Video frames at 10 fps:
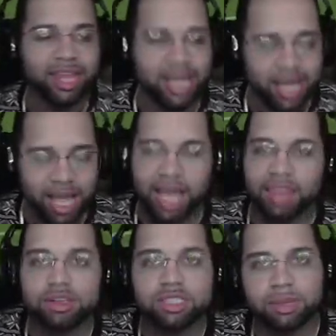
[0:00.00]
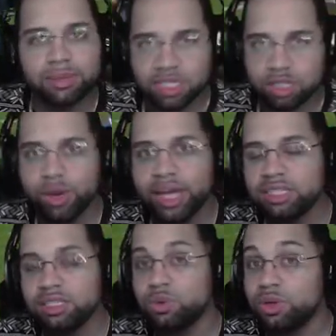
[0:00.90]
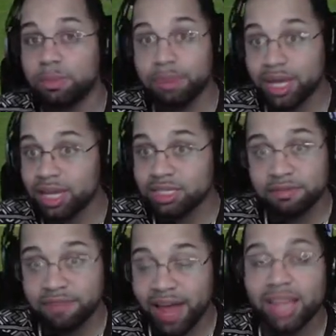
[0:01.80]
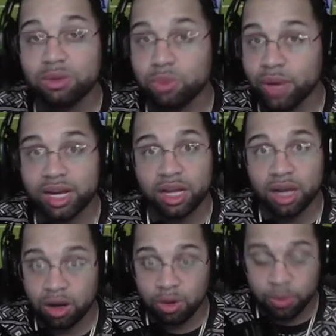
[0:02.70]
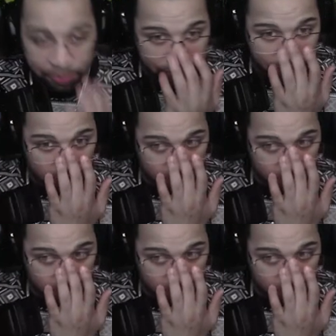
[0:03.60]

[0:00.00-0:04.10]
Now, that there's some situations where the pick is a valid way to go,